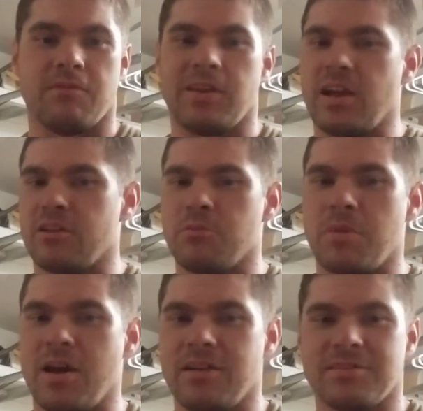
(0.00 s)
ain't got no
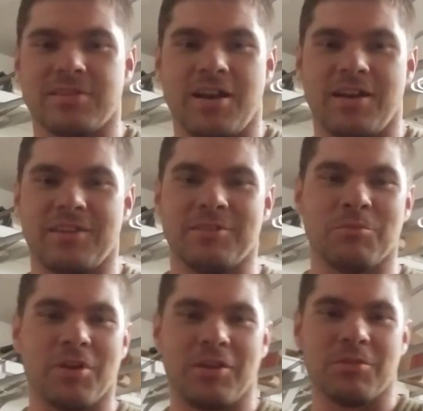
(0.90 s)
miles on it, or
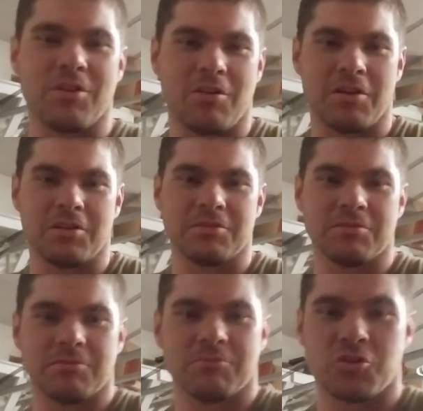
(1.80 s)
brand new cars,
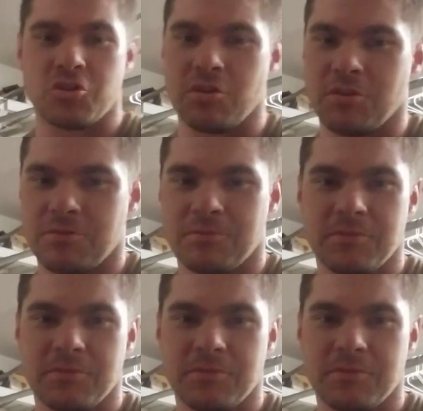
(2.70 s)
sure.